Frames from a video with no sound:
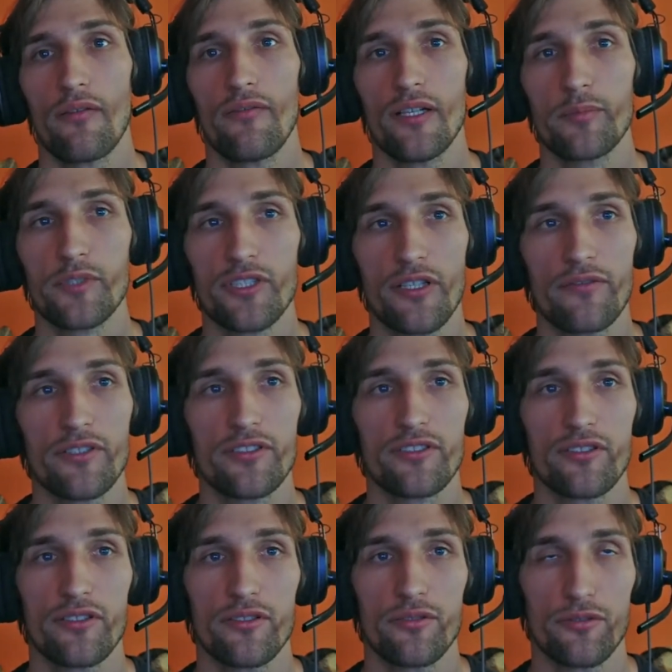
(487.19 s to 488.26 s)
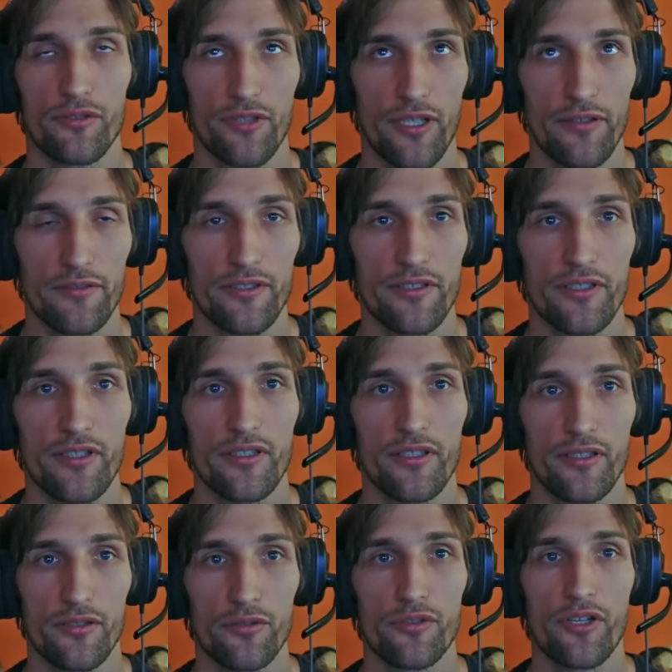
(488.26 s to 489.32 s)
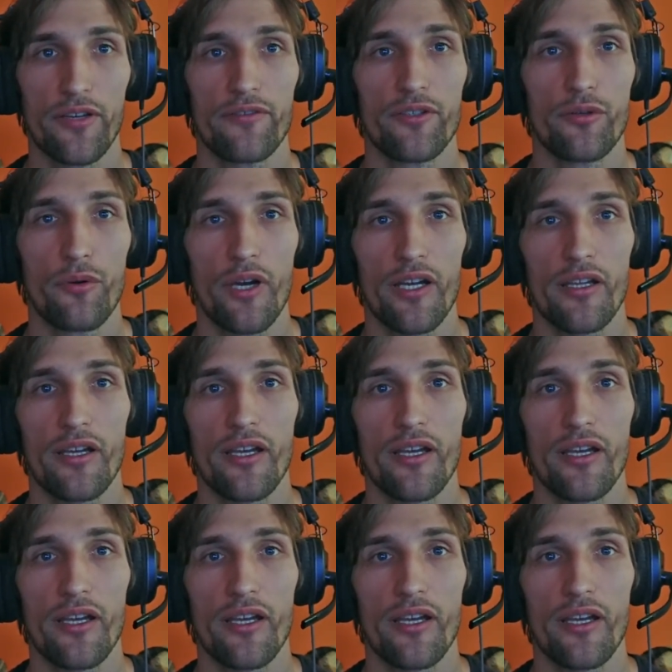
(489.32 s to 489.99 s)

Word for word: web service do not have it, uh, don't have a UI.